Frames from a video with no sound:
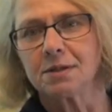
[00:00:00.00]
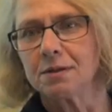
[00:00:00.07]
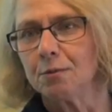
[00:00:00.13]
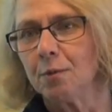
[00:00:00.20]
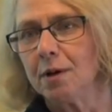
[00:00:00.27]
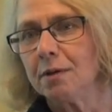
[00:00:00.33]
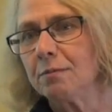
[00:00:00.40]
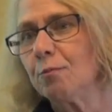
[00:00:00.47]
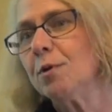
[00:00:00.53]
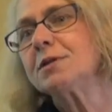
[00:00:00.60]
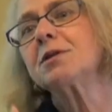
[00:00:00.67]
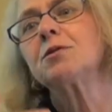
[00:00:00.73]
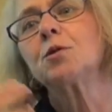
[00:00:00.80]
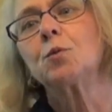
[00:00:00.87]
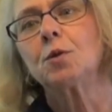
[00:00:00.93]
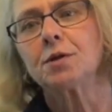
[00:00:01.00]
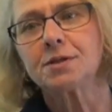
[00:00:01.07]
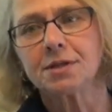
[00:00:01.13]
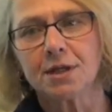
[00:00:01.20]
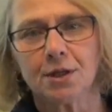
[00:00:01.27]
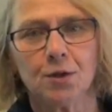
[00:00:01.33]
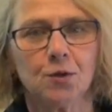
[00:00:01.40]
it the, was it the
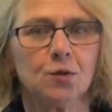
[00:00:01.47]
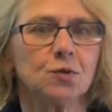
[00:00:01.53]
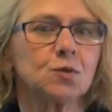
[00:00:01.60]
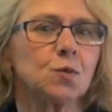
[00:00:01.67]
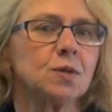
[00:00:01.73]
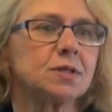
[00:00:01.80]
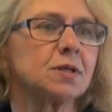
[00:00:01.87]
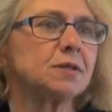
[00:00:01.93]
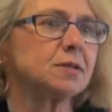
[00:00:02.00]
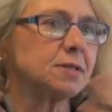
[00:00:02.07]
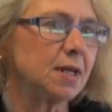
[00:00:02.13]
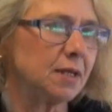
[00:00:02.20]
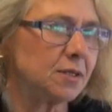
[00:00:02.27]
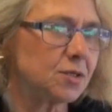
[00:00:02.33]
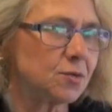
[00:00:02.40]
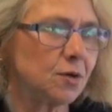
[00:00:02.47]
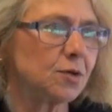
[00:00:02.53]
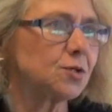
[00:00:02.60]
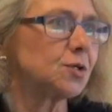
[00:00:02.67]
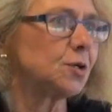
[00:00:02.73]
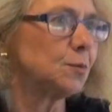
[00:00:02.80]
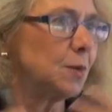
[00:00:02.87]
words they used? Was it the sentence
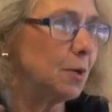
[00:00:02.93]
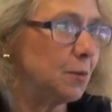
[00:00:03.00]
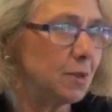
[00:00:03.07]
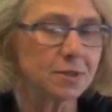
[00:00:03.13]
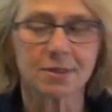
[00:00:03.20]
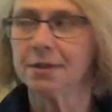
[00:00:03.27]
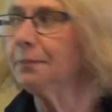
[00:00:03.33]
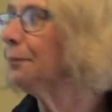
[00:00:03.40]
structure? What was